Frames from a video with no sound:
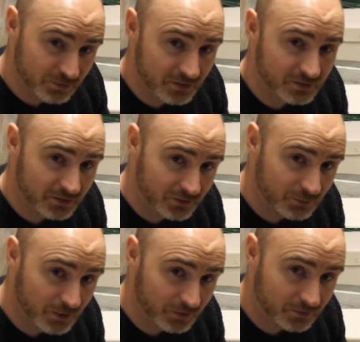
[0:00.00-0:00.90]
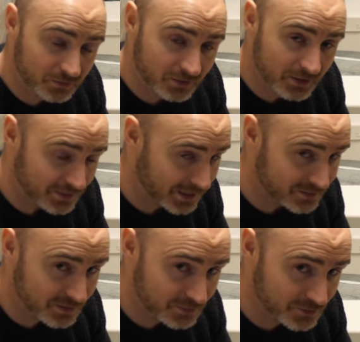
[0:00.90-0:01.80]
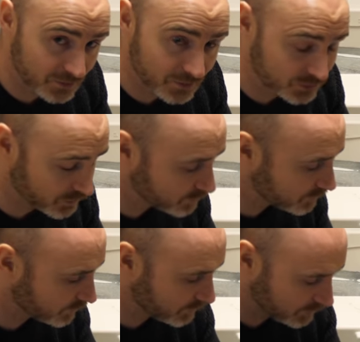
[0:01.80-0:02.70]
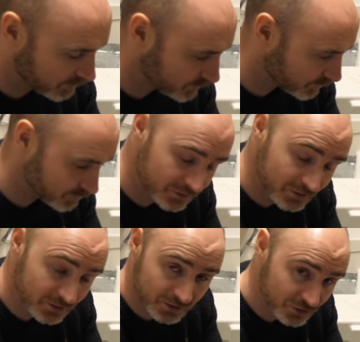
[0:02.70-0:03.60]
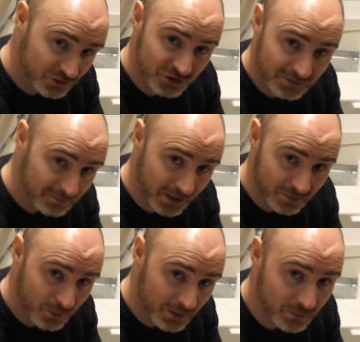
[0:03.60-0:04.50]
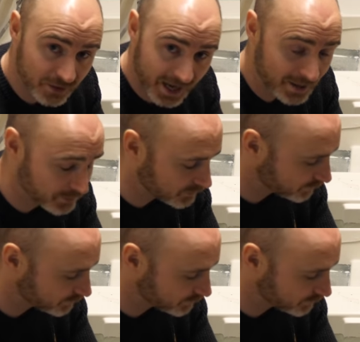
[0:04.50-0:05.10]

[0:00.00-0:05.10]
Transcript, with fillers: brittle as well. In the last episode I showed you that you can just you can just chip that away with a hammer.